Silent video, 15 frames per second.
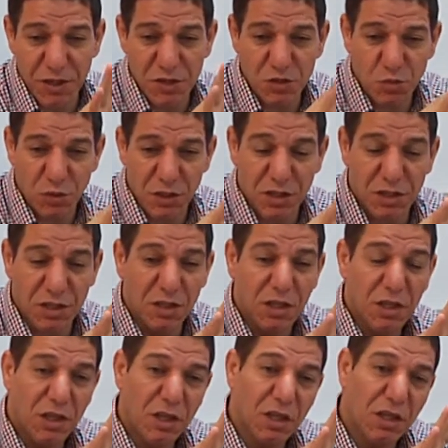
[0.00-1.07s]
where
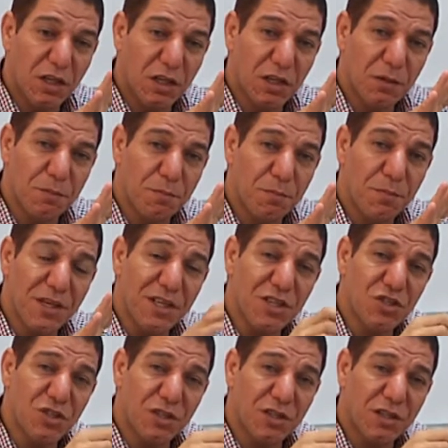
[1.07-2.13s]

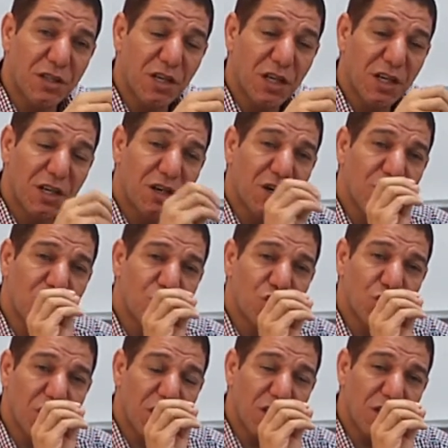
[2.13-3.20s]
major
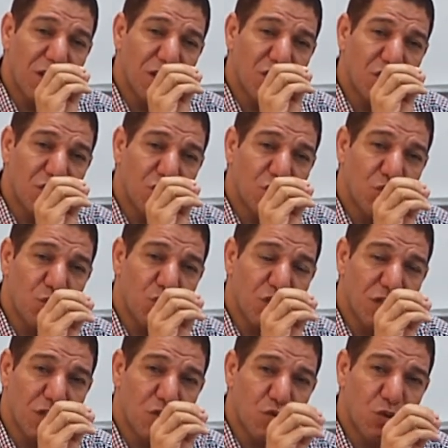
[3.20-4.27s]
cultural
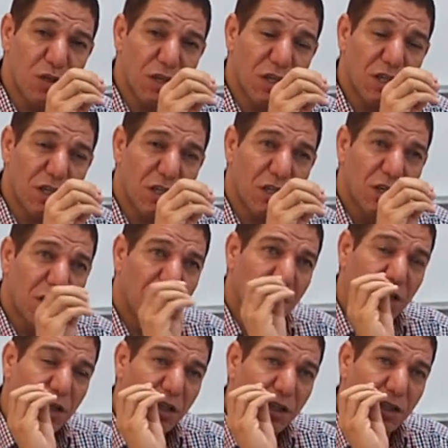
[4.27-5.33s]
institutions were
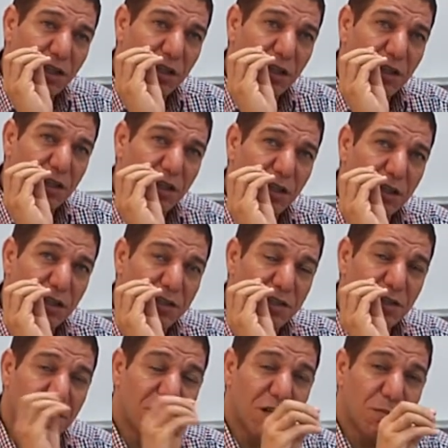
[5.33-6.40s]

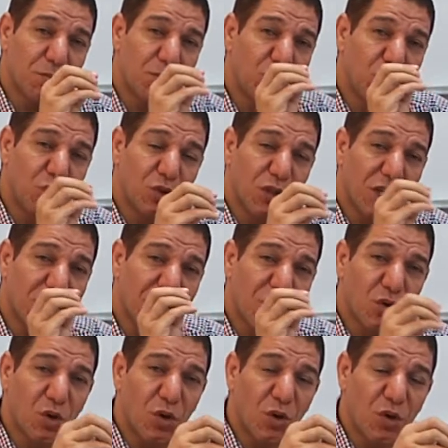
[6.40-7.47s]
set up during the
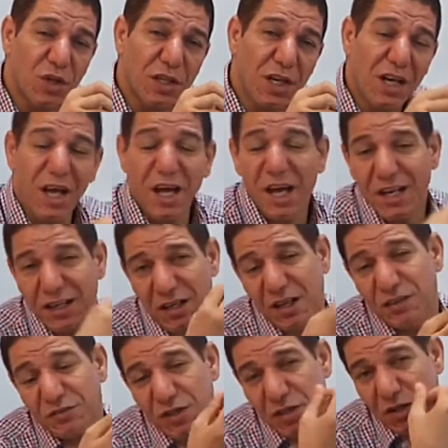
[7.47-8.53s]
colonial and
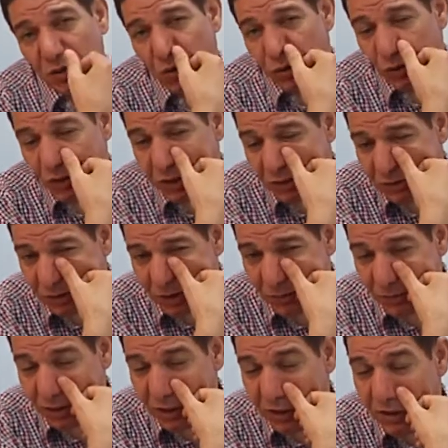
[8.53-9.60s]
after the colonial time.
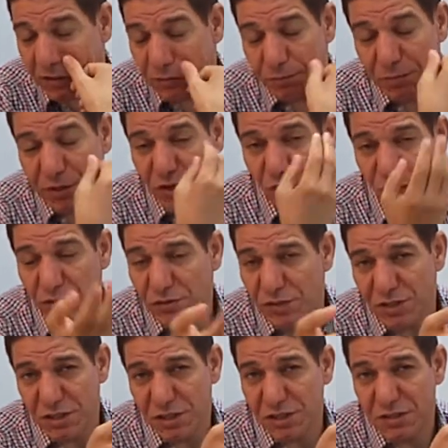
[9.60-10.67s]
Like big
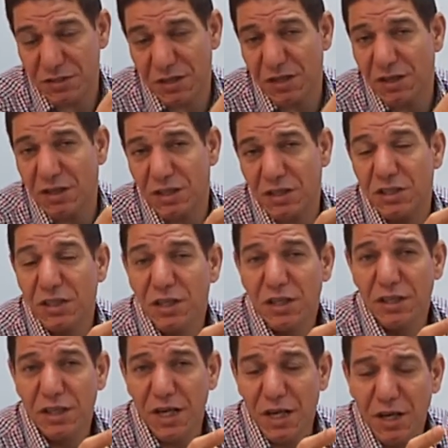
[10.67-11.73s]
universities are
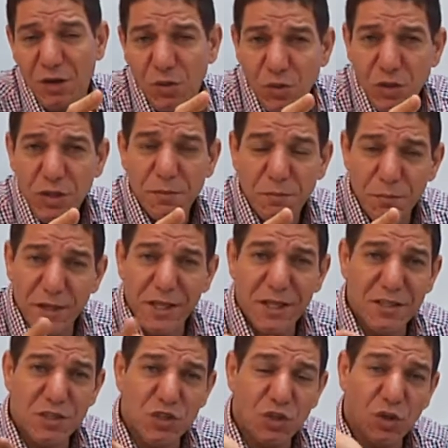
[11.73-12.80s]
now
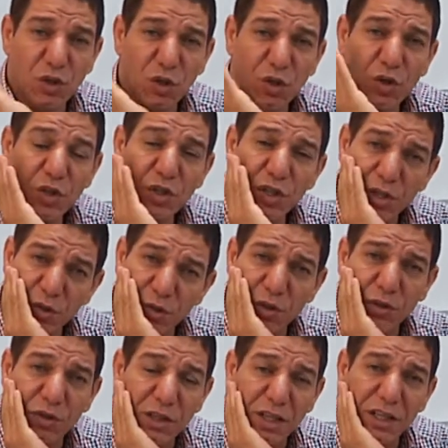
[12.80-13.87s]
based on the
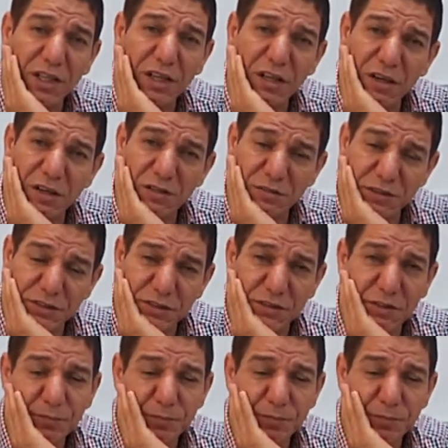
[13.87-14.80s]
north, like Harvard